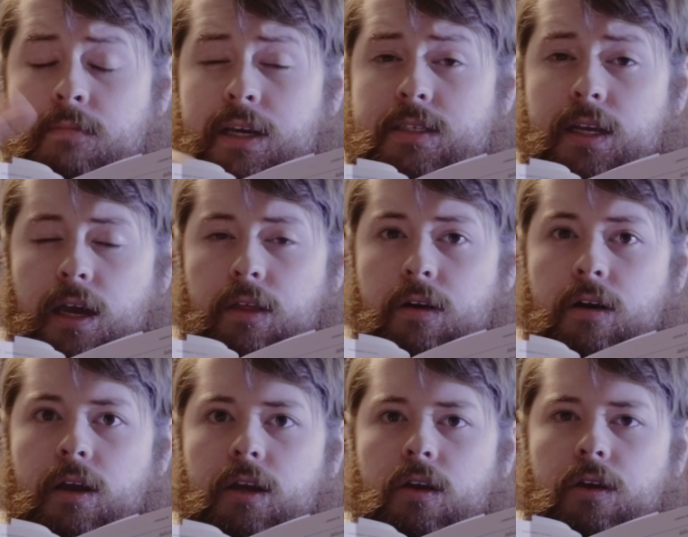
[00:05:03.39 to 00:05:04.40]
mixed
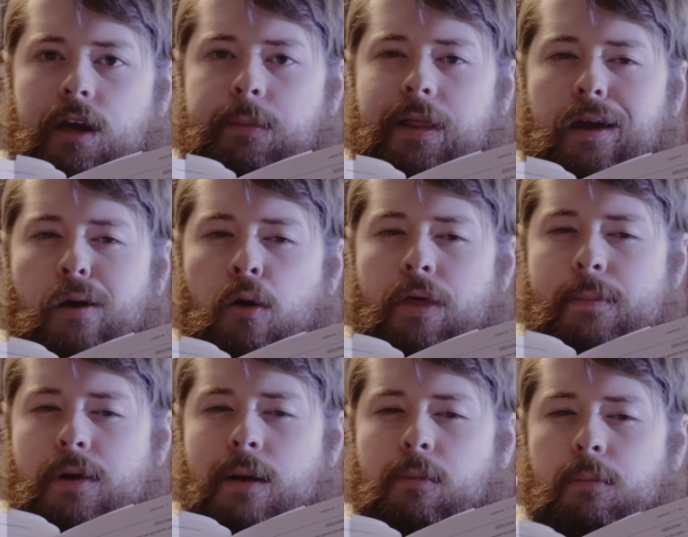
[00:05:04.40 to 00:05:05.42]
together, you can kind of be like, oh,
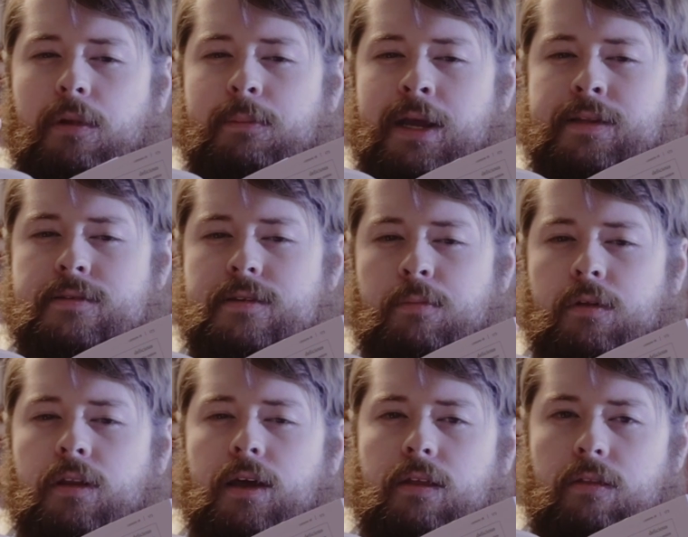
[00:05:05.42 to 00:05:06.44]
that probably means
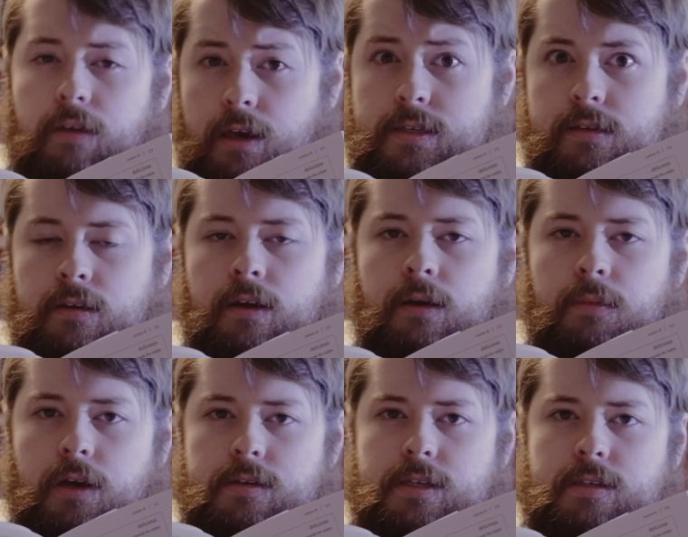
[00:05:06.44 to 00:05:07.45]
something like this,
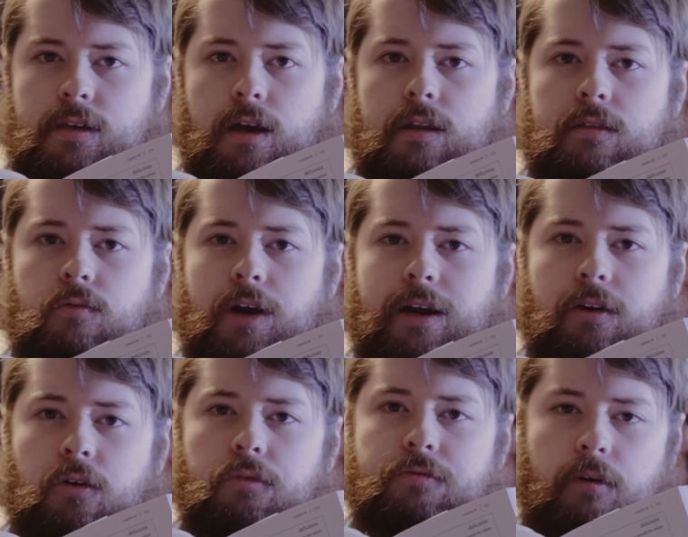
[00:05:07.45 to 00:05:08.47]
because it's got the
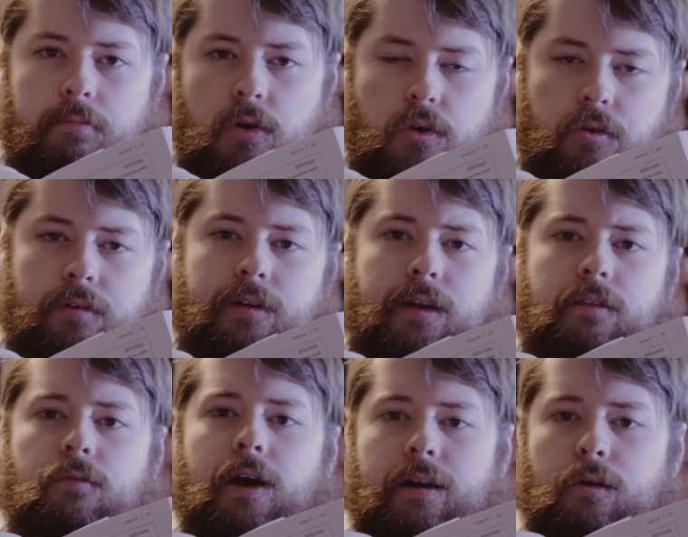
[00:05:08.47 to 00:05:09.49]
radical for moon and
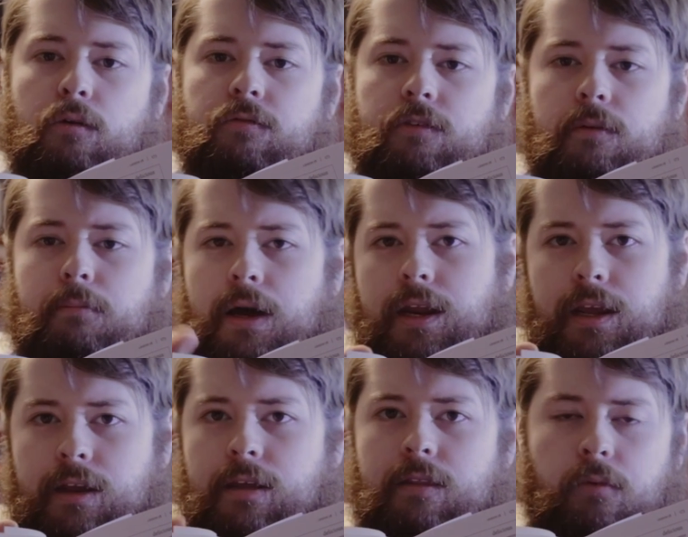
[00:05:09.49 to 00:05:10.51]
the radical for
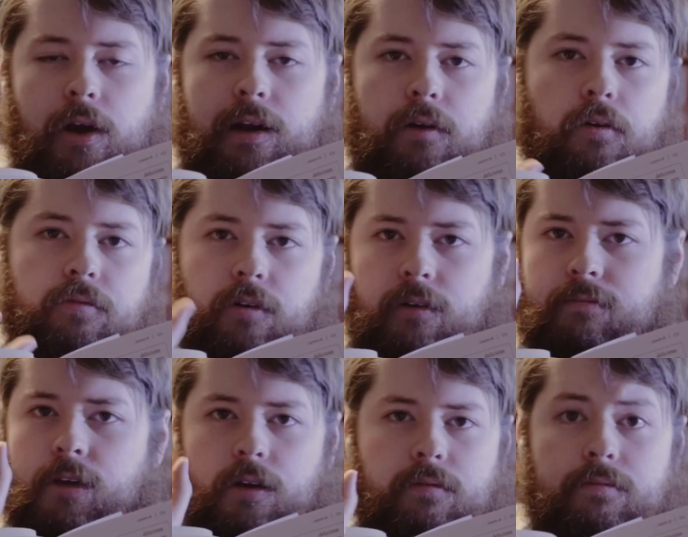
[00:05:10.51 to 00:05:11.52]
money and the radical for,
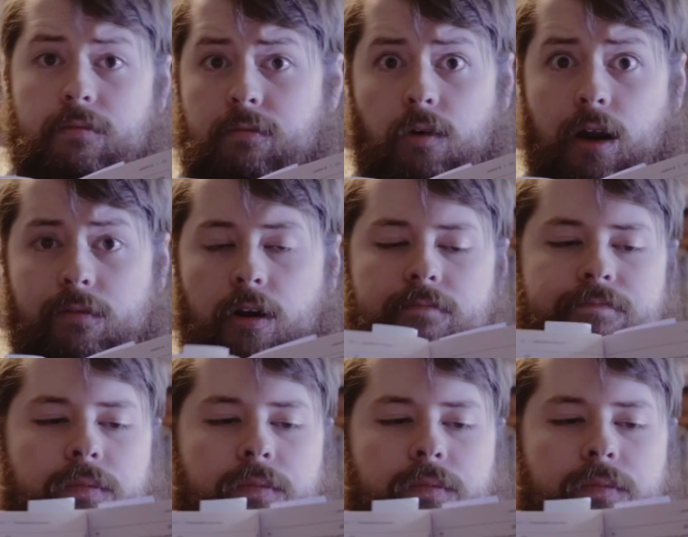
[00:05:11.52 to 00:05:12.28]
you know, whatever.